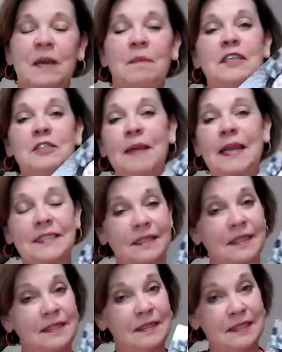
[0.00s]
but it's
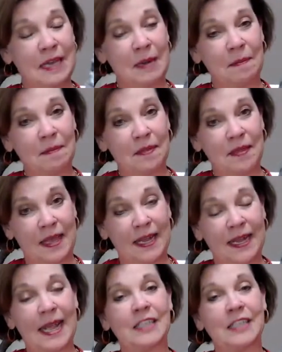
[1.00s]
basically the same thing